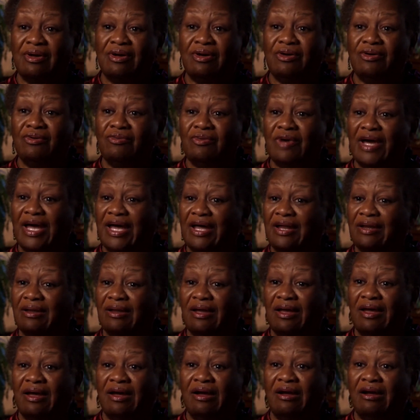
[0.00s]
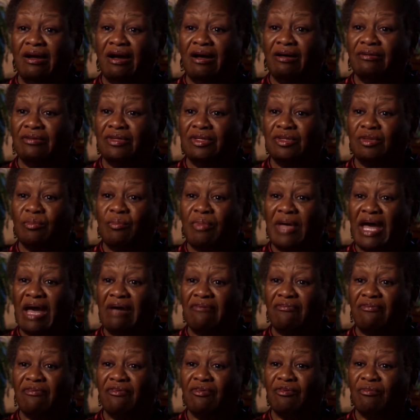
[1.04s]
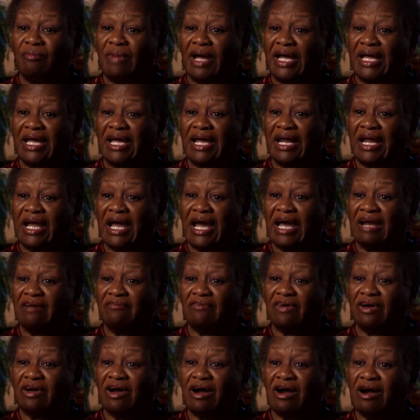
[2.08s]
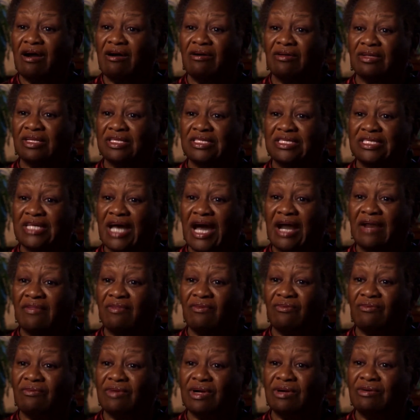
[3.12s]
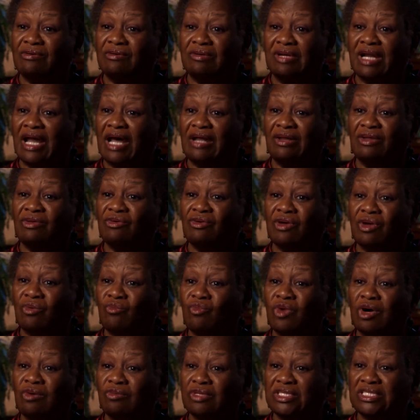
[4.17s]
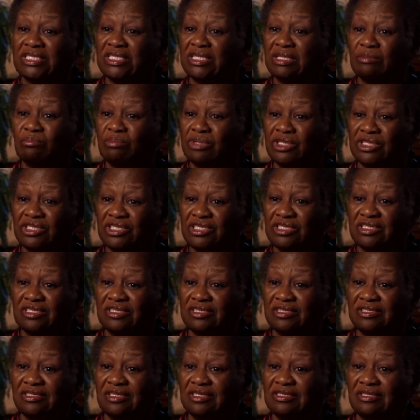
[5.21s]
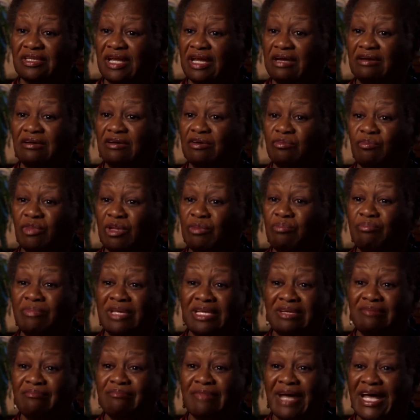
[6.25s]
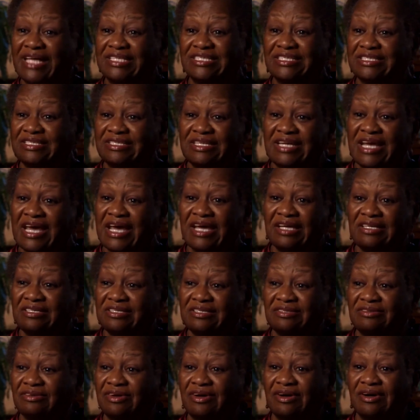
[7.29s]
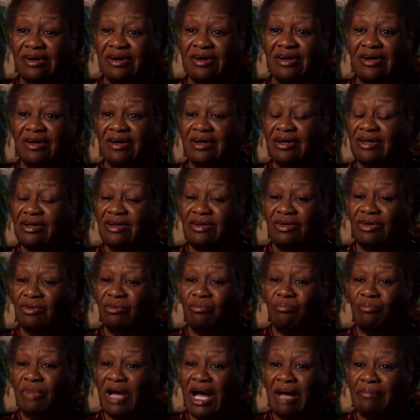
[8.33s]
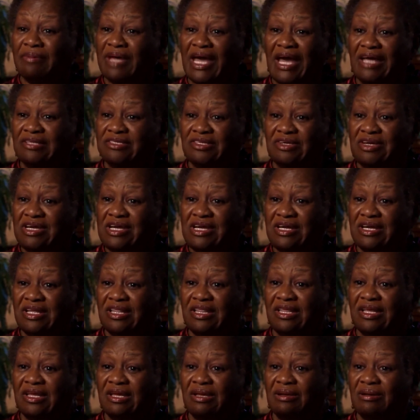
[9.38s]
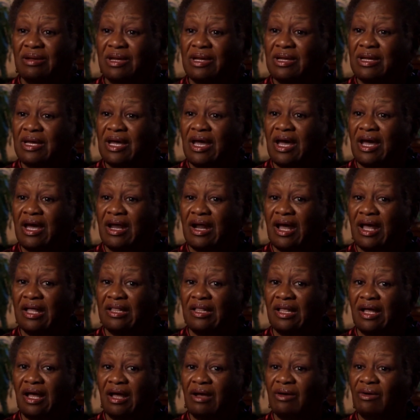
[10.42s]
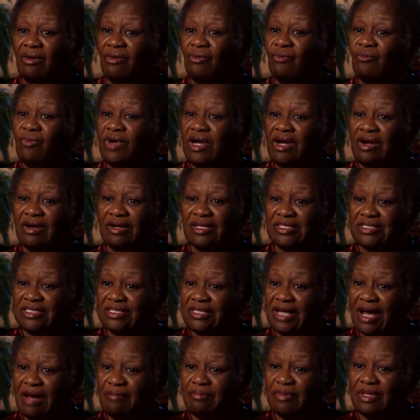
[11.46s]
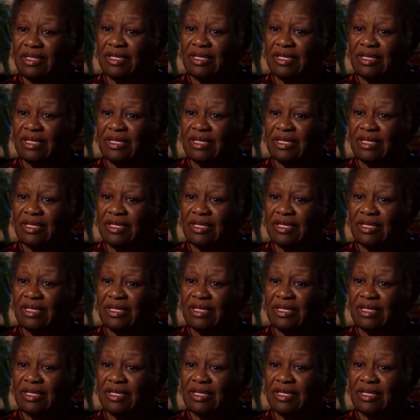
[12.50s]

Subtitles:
who had gone to the bathroom by getting out of a car on the side of the road, not knowing what was in the bushes. They could have been bitten by snakes or, you know, bobcats or anything. And I thought, we're going to stop